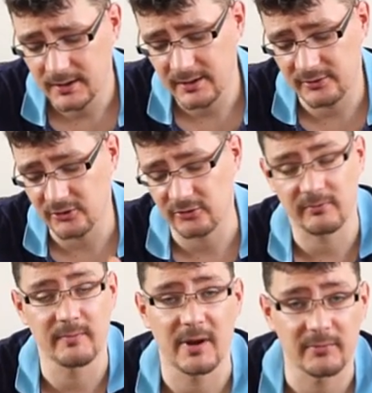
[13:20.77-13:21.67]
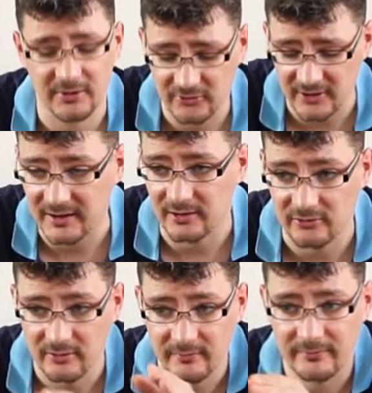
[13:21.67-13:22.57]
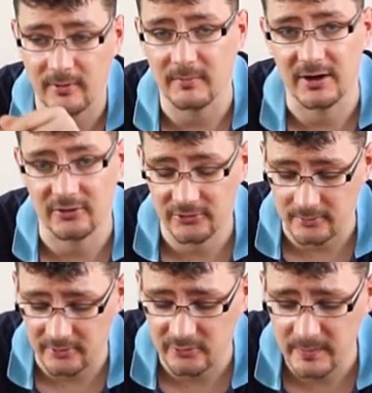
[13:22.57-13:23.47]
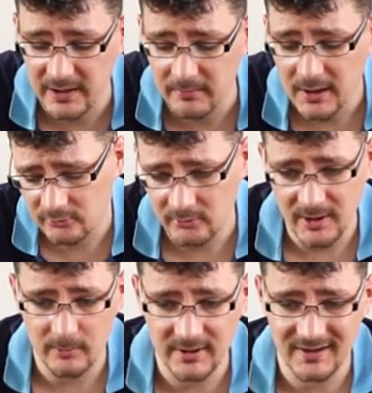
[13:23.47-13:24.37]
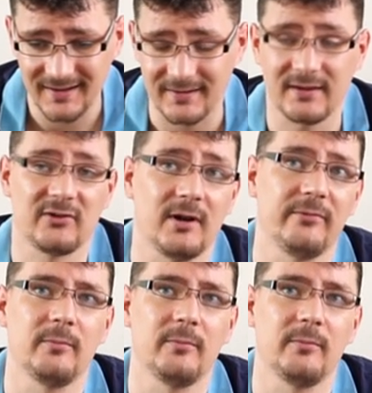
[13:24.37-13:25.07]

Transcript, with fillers: It just remembered the settings from my Sonos Beam. So yeah, with that, it's time